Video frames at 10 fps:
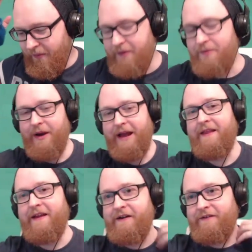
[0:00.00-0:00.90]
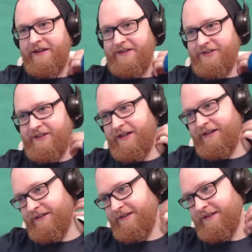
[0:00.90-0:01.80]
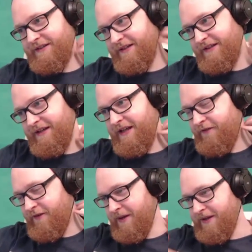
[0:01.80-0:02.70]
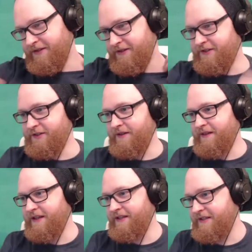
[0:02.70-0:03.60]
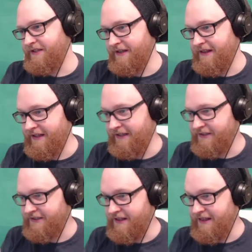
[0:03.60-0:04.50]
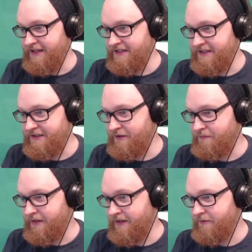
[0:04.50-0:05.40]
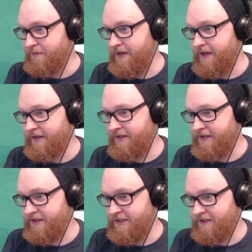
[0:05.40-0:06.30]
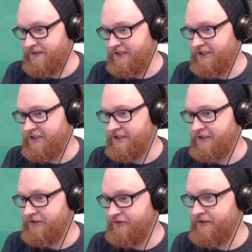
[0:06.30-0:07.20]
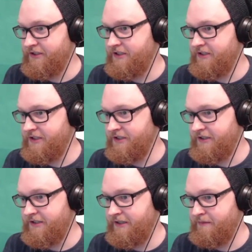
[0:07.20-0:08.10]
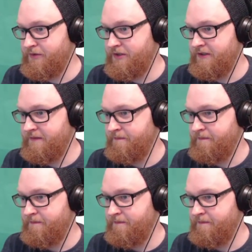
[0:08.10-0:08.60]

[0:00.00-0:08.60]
We will get there eventually. If it means just doing this, th just this stupid little bit 700 times.